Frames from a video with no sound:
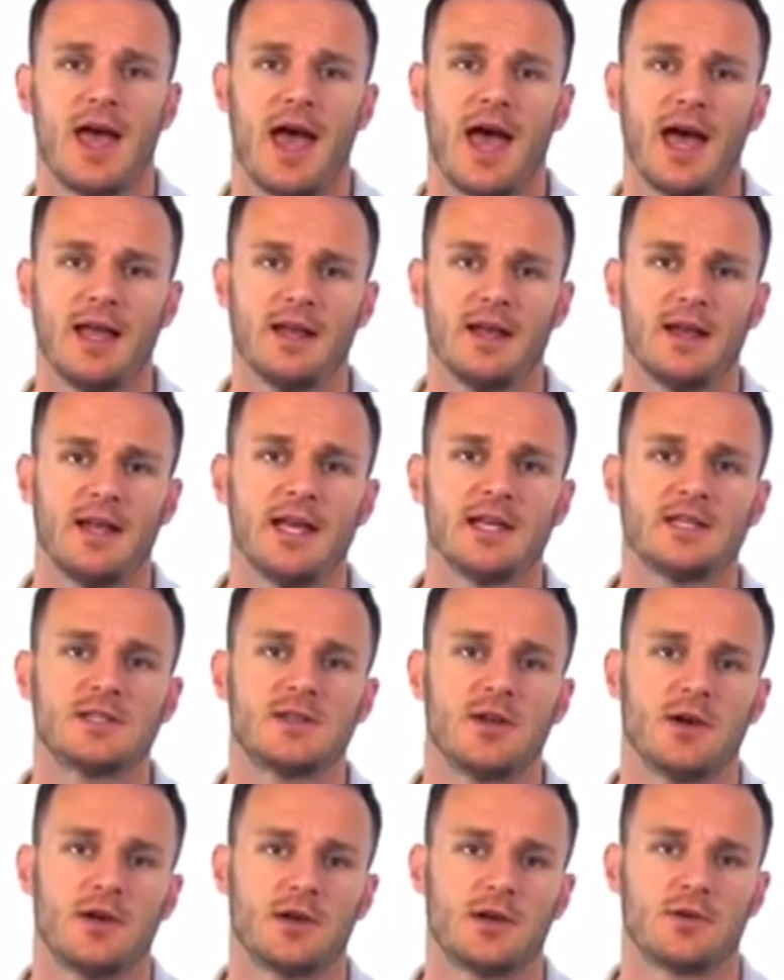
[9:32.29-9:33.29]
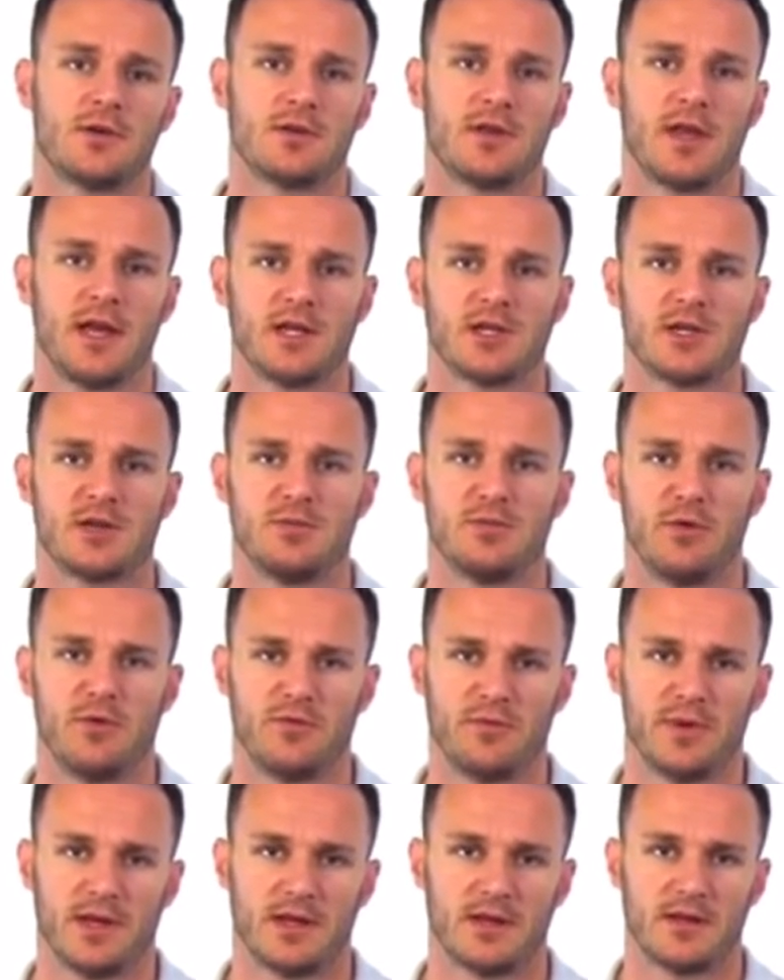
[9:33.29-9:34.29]
and an external rotation
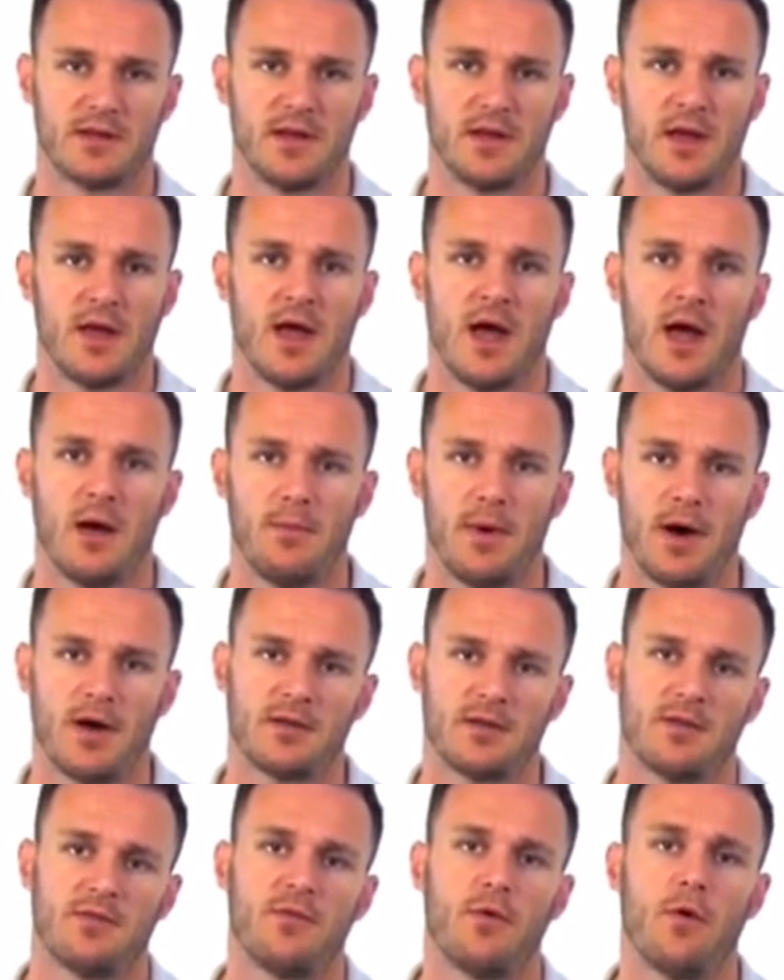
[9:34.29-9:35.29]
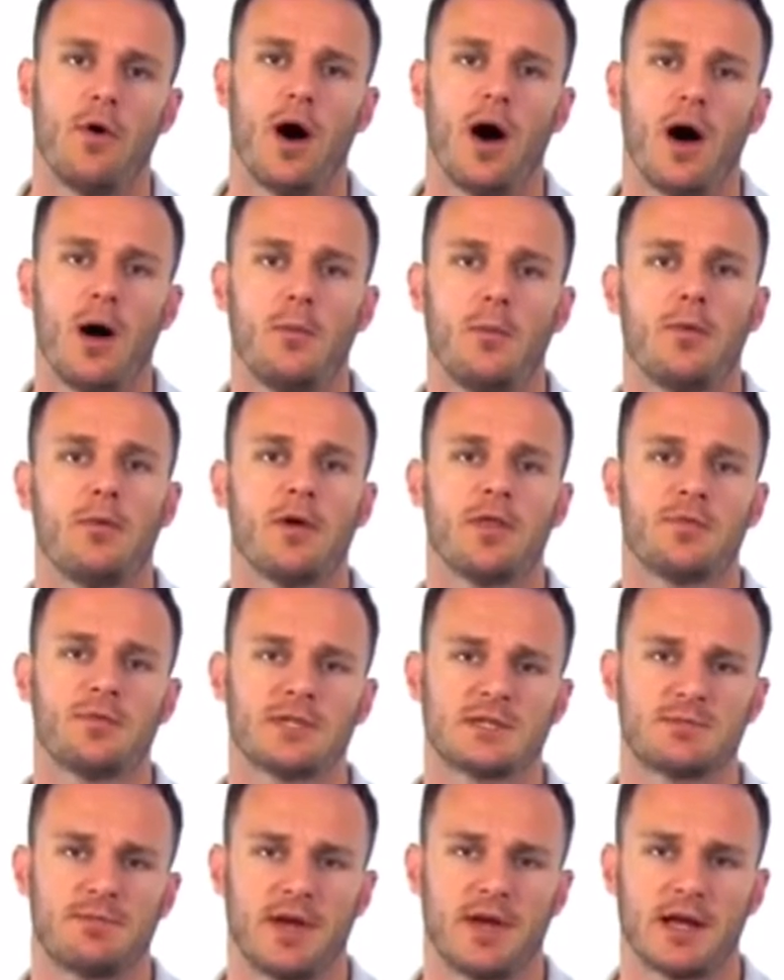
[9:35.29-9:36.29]
movement about the forearm with
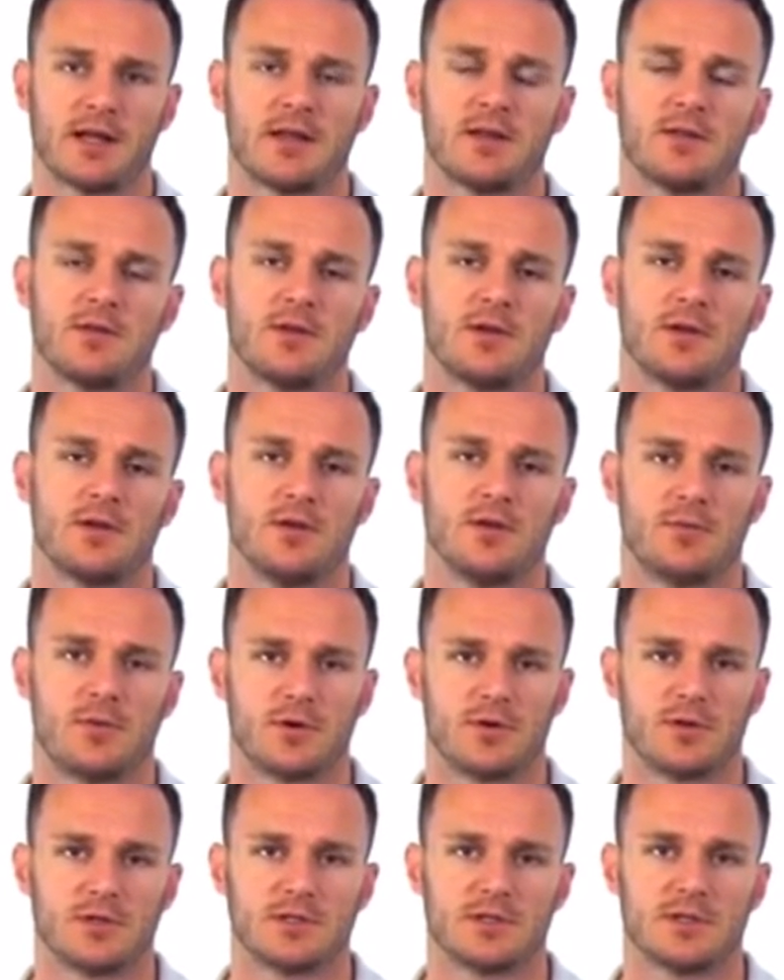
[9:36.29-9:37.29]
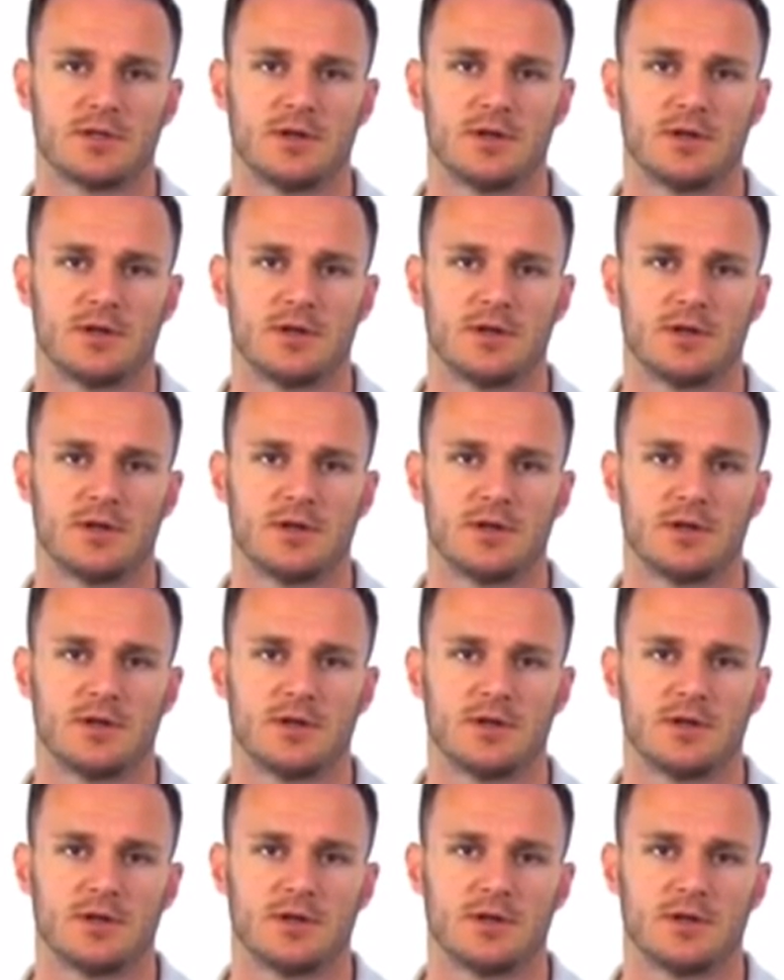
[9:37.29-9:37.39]
respect to the humerus.